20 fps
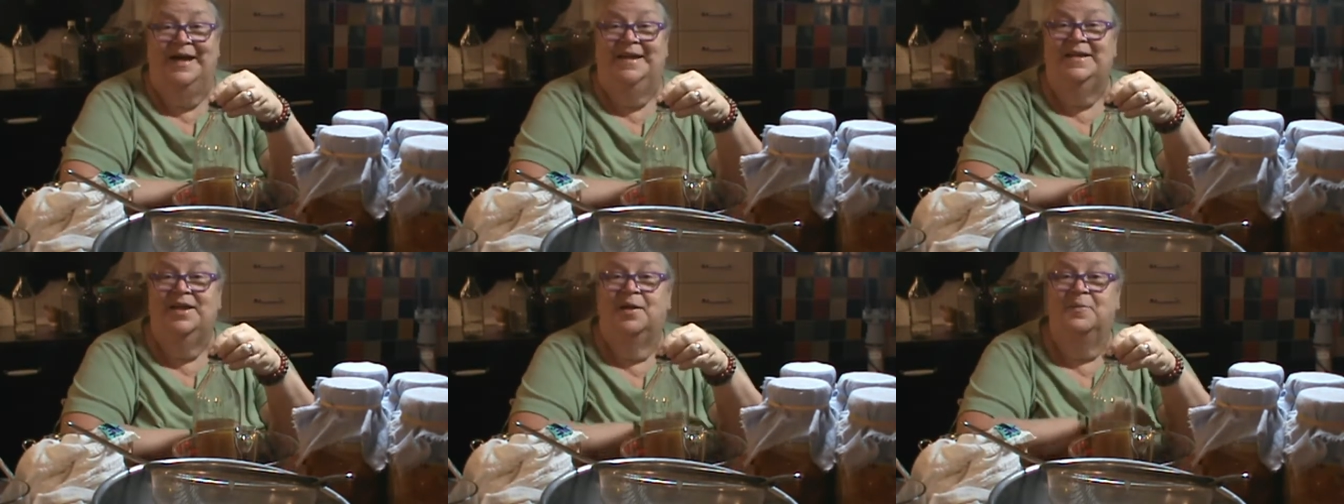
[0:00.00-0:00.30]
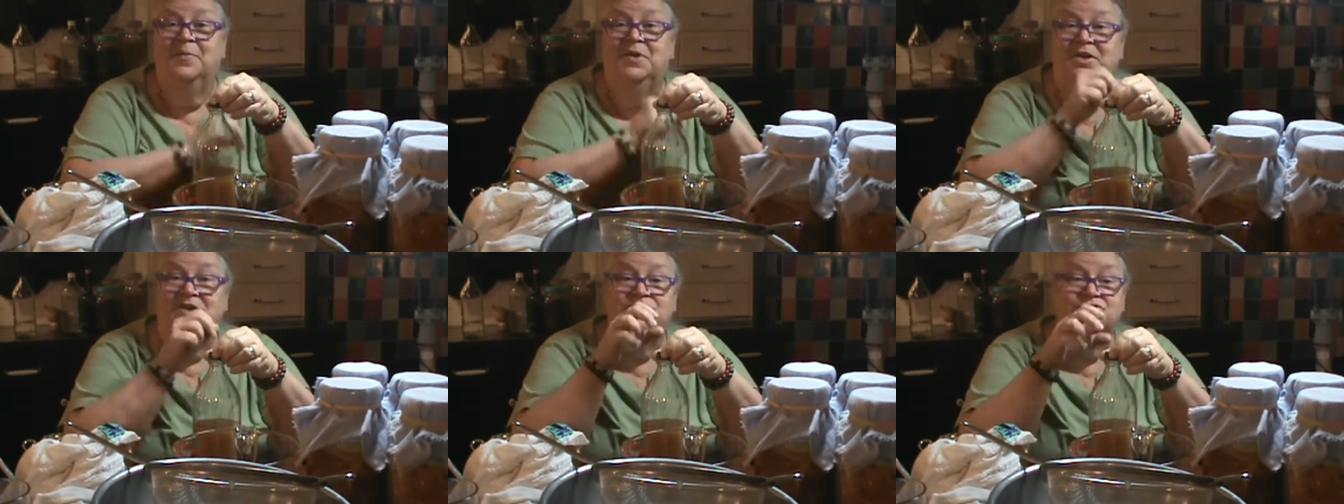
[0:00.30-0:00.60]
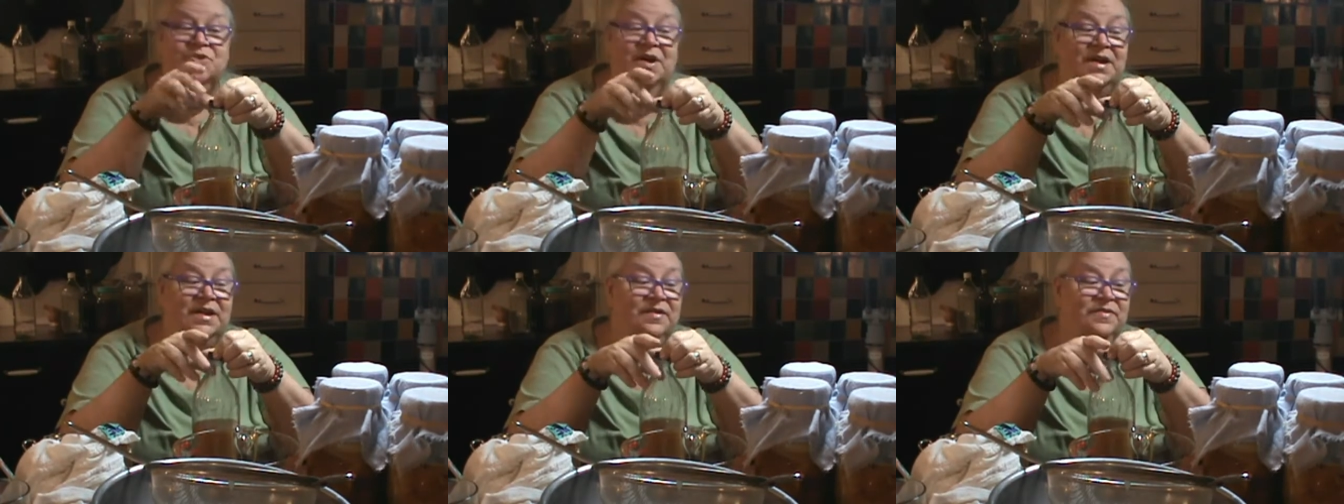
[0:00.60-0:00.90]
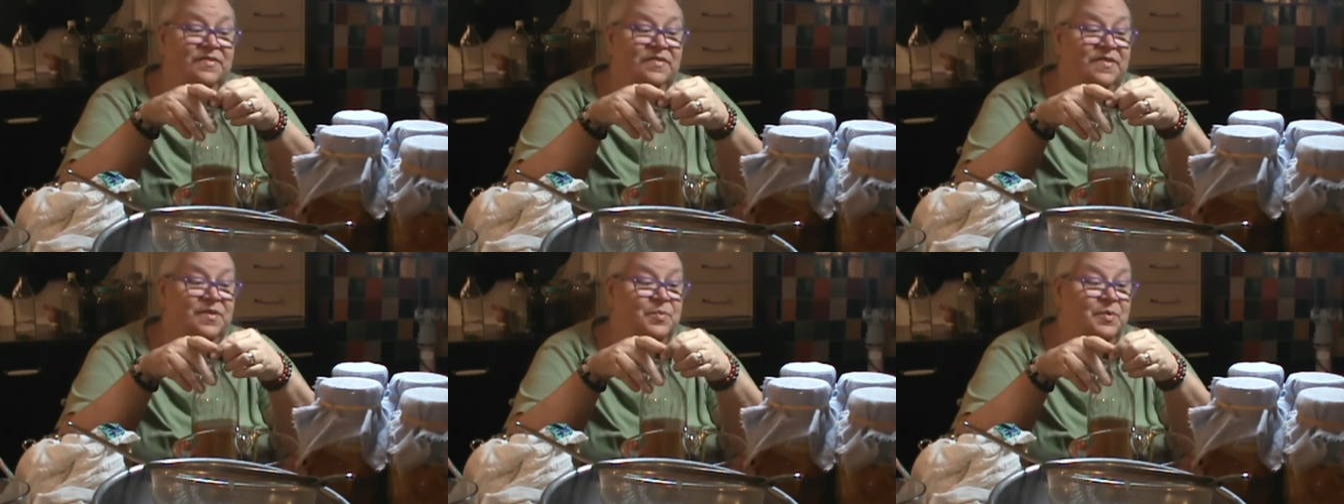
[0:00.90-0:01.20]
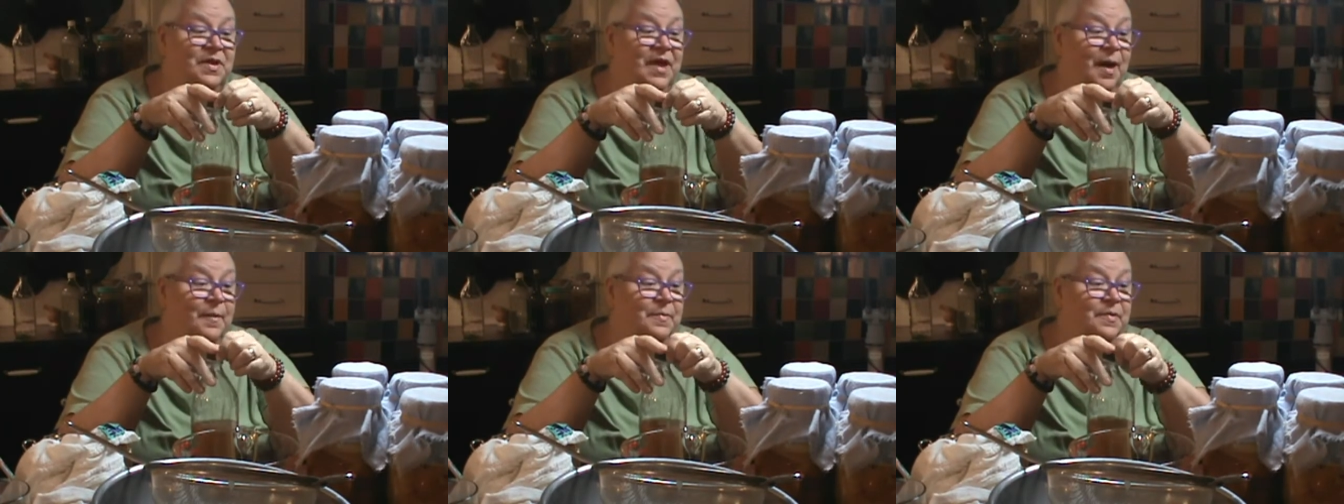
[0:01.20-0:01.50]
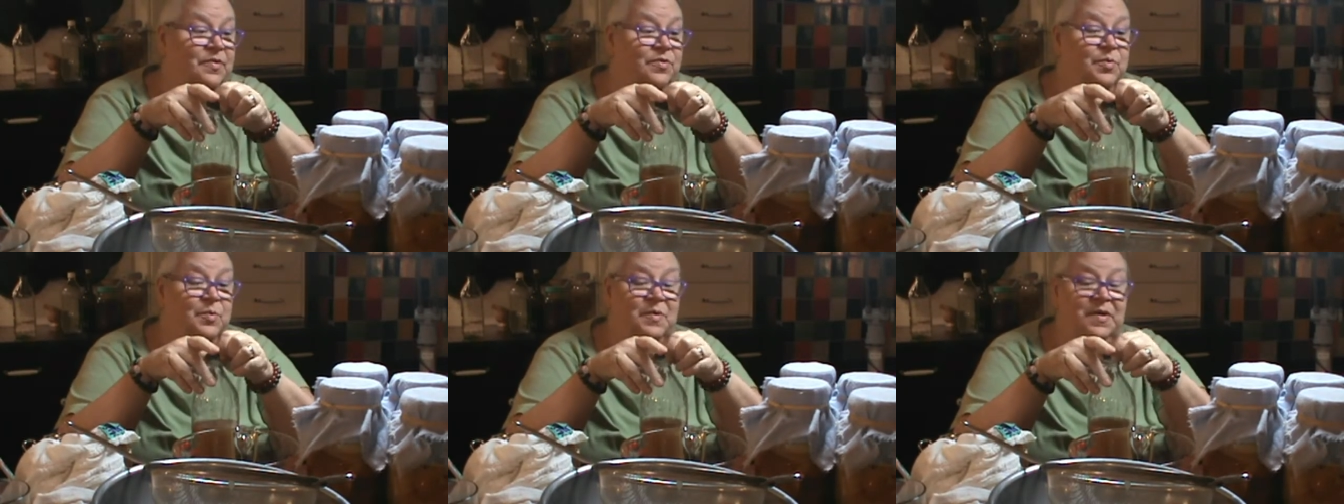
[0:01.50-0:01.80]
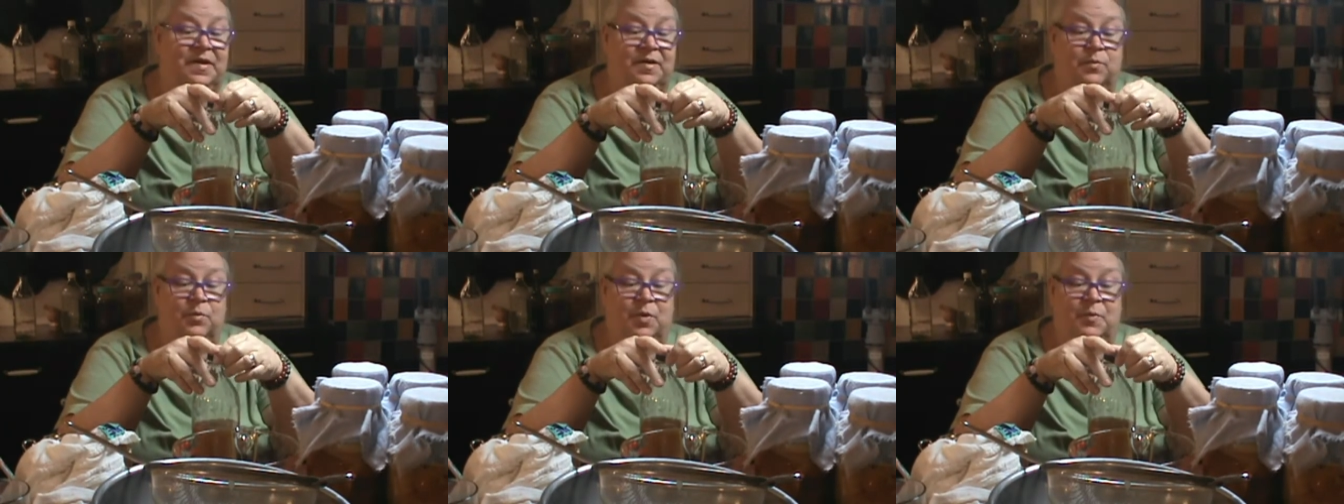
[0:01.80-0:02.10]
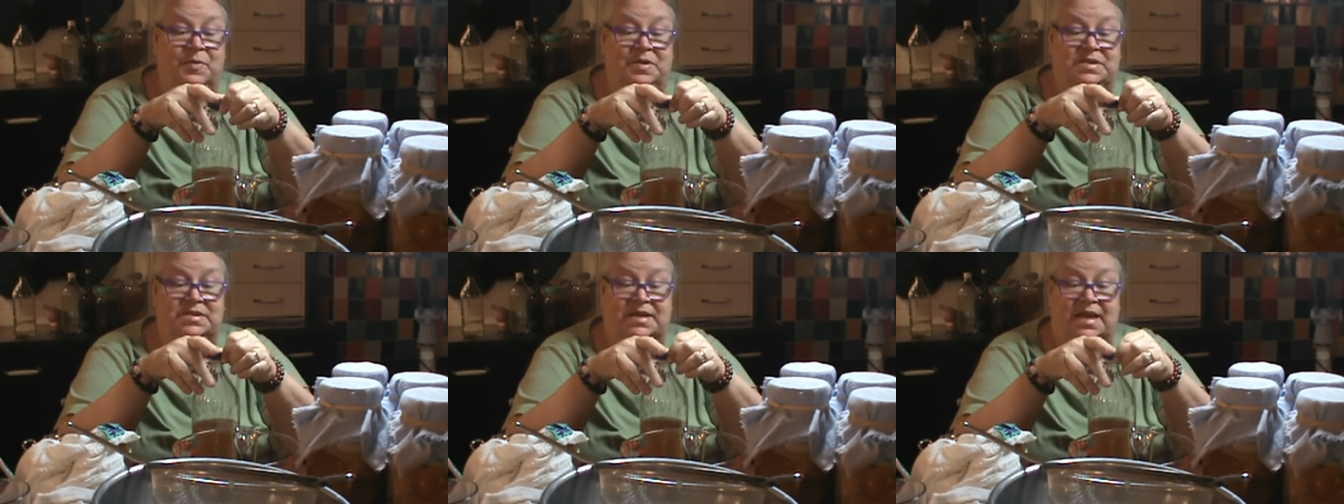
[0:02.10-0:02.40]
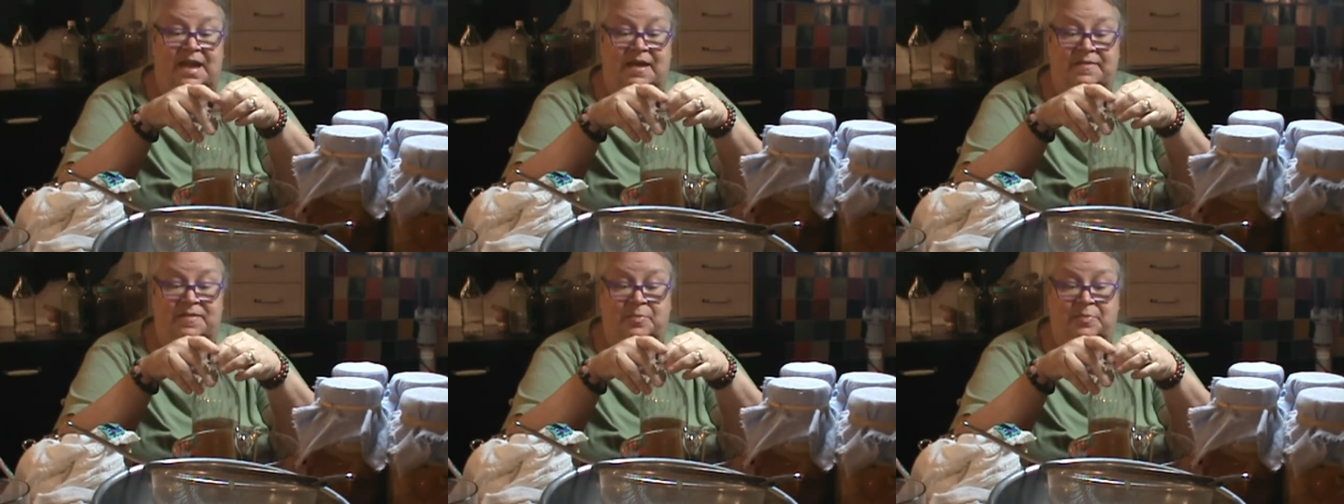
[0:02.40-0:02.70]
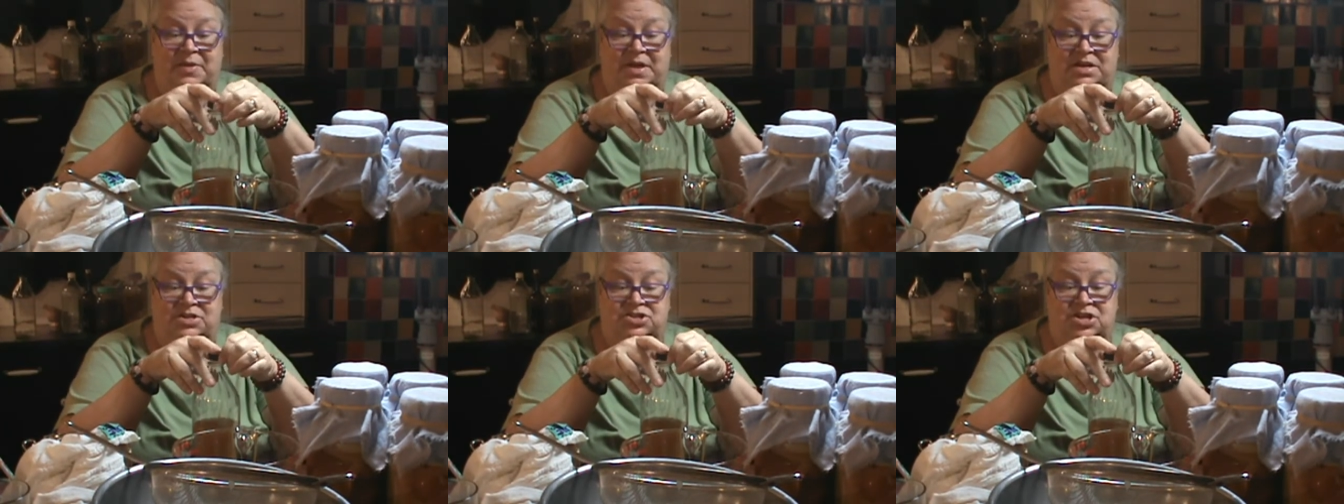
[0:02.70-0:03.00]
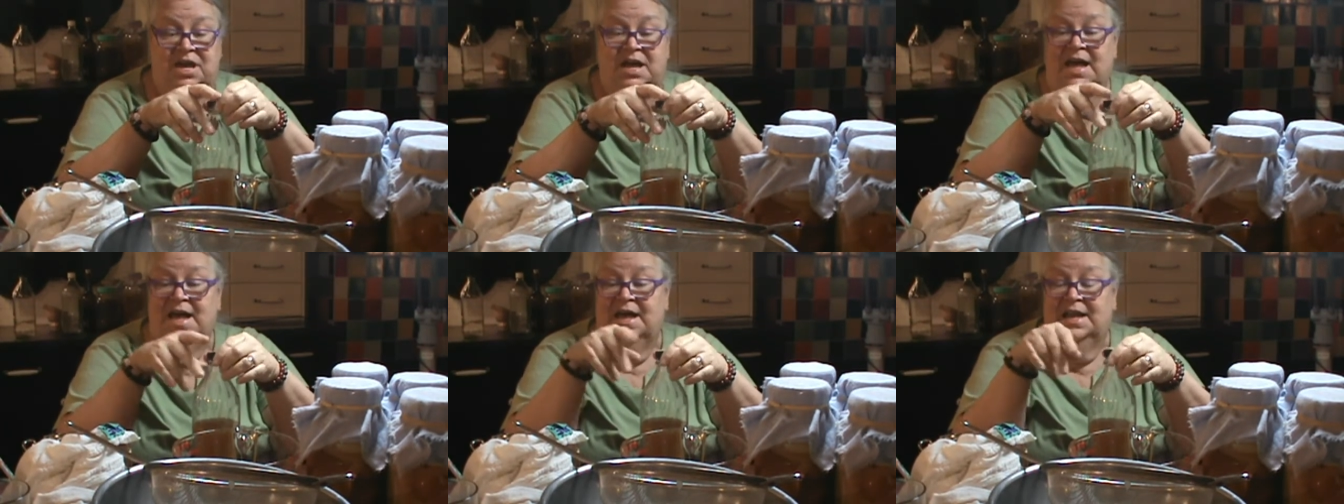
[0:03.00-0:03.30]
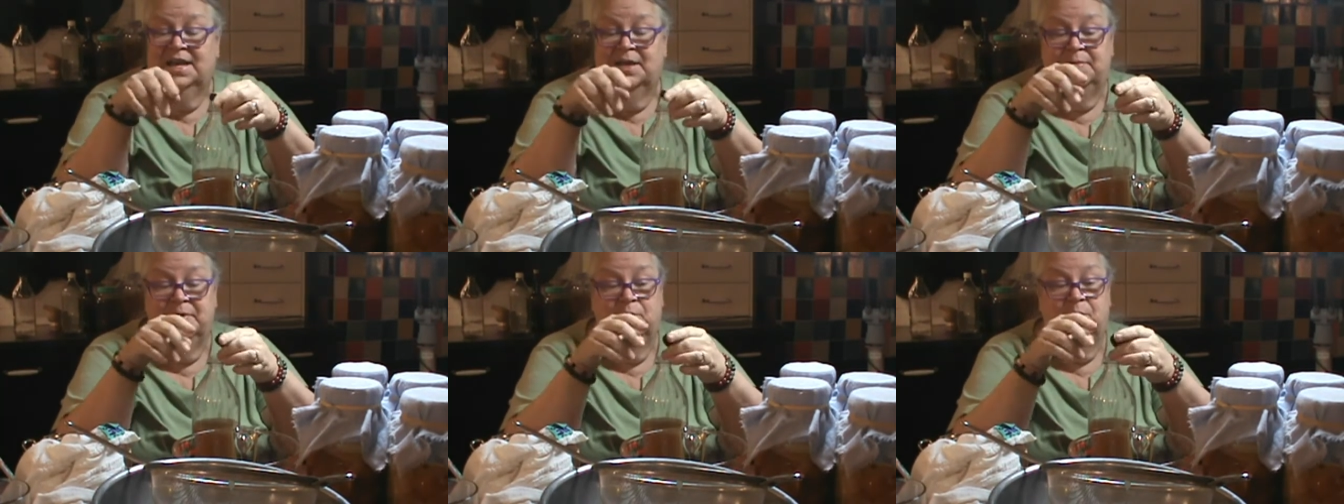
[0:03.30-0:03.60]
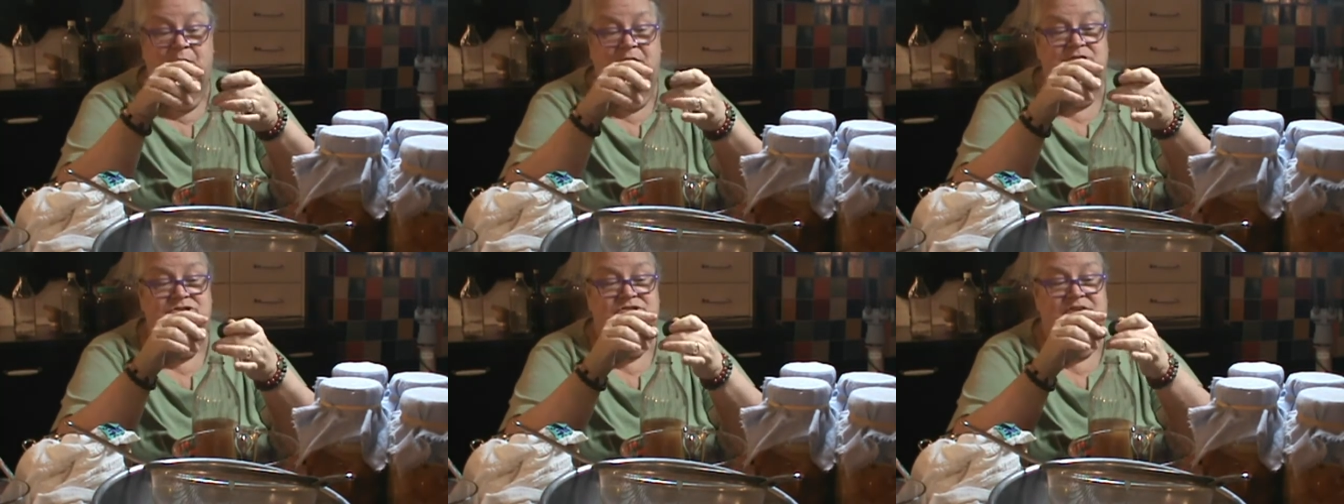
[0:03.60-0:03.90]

now I'm going to try and see what happens when we decant the peach. Let me wash